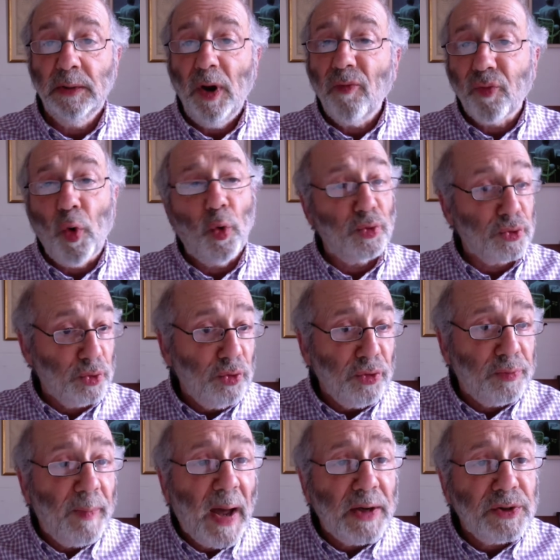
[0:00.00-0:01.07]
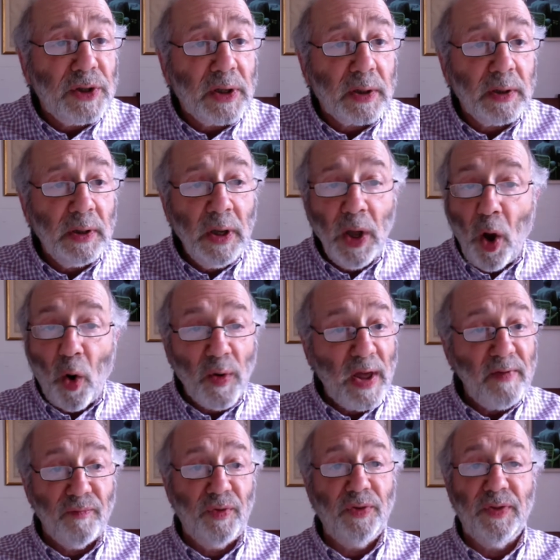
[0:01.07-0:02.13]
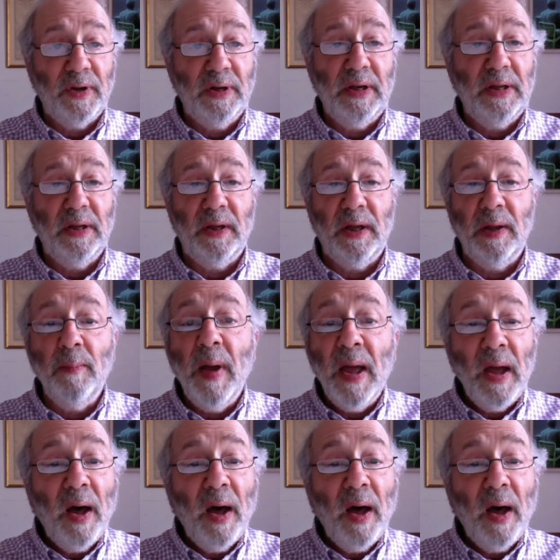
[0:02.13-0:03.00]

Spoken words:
Of course, good magic, on everything near him,